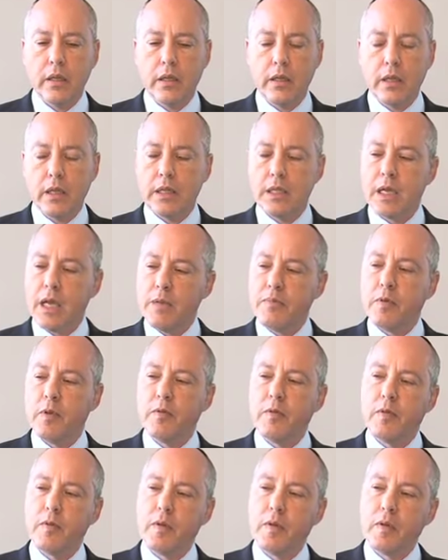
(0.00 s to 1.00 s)
the type,
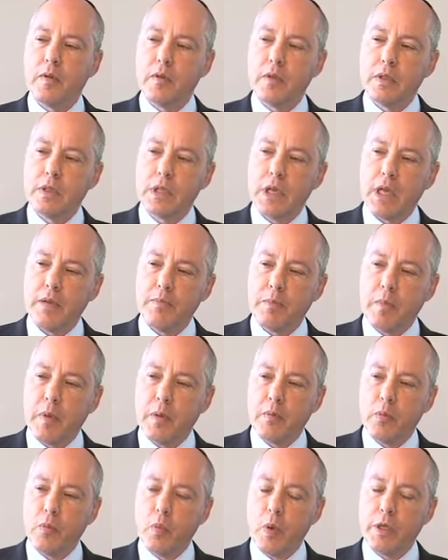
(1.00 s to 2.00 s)

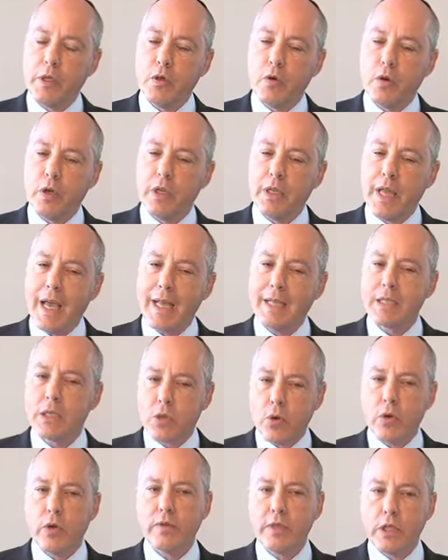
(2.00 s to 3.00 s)
when you're in that
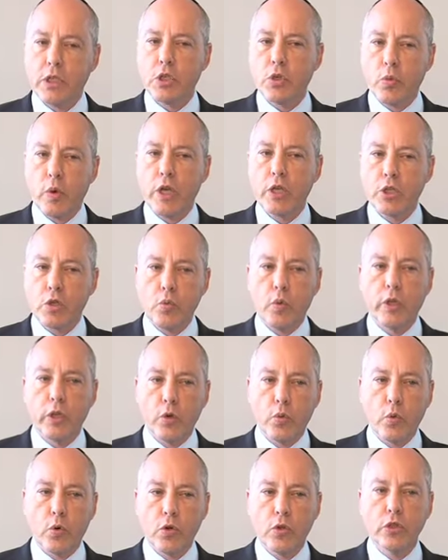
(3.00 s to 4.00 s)
sort of situation, when
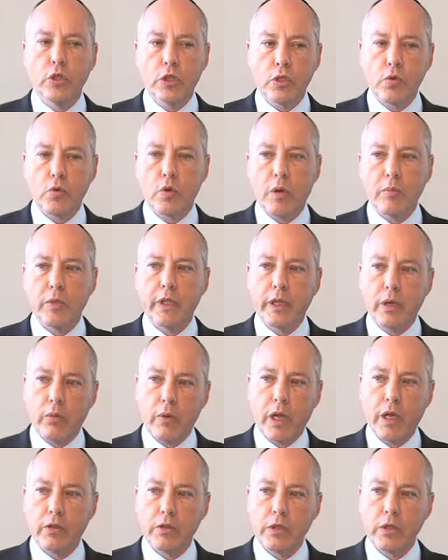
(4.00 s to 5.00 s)
your world is crumbling
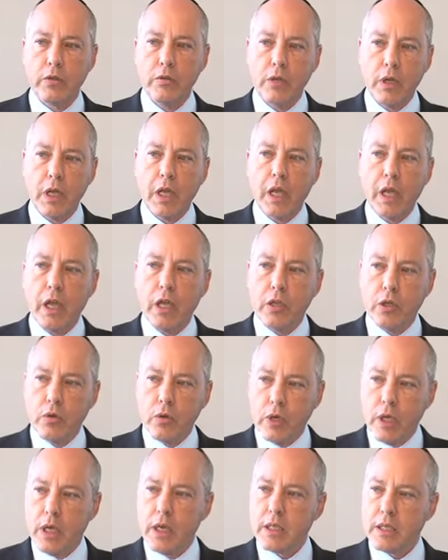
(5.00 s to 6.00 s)
around you,
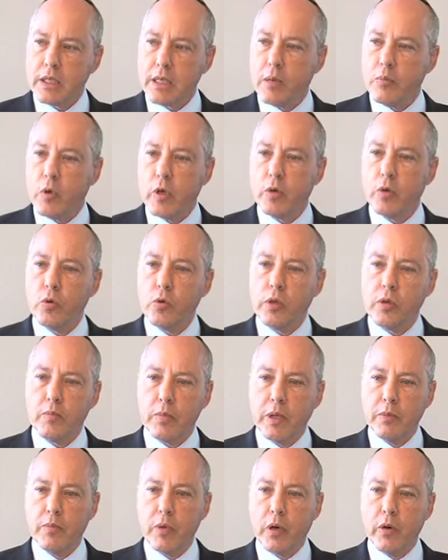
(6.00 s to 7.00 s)
you need someone who can
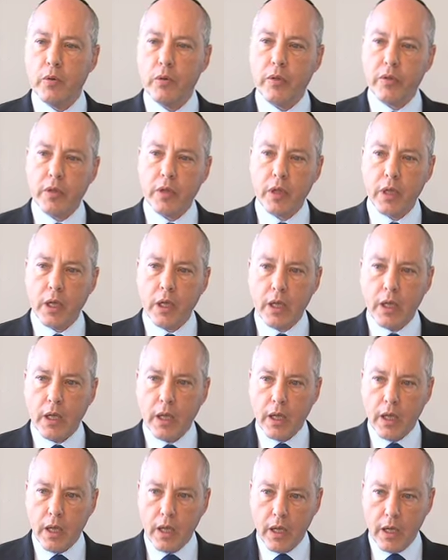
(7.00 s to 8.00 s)
be both
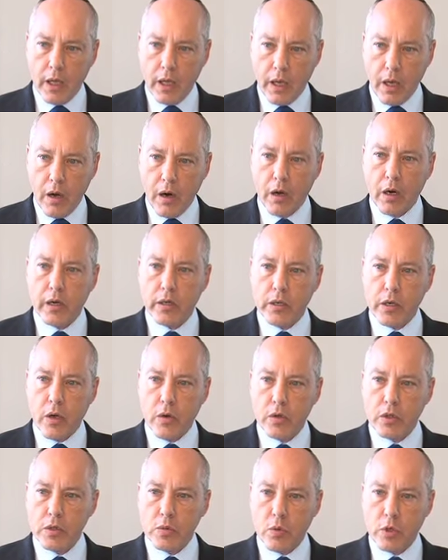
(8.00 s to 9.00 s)

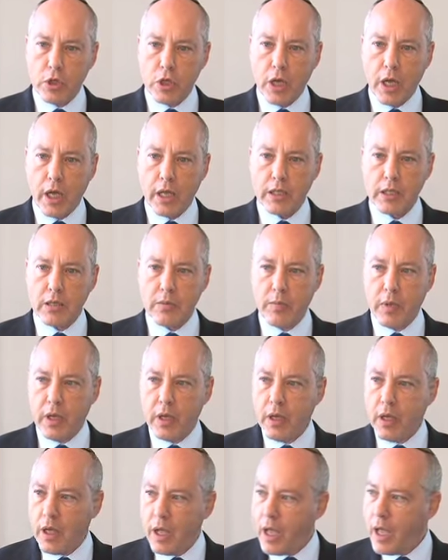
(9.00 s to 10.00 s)
hard-nosed when she has to
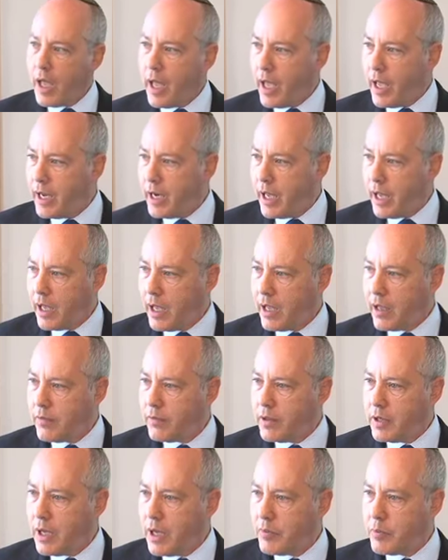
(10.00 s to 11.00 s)
be and
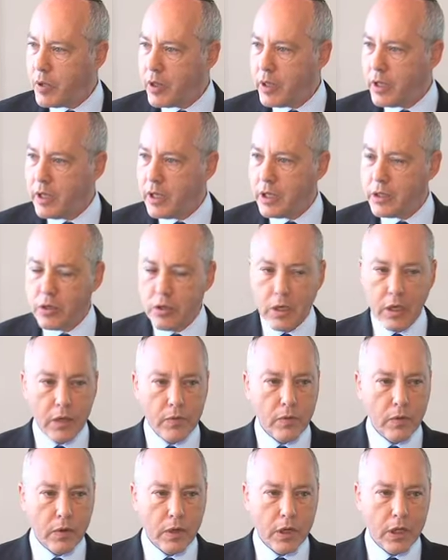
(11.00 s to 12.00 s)
have the empathy that you
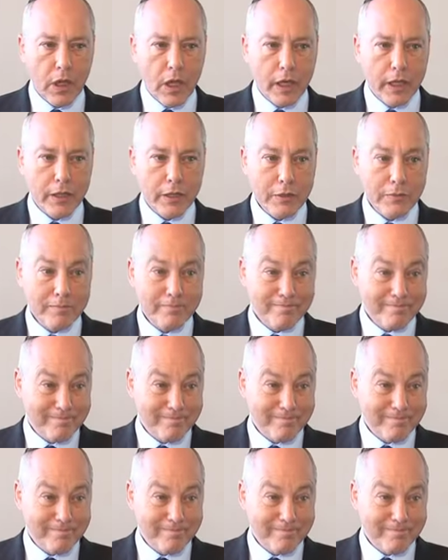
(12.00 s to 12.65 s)
need for a client.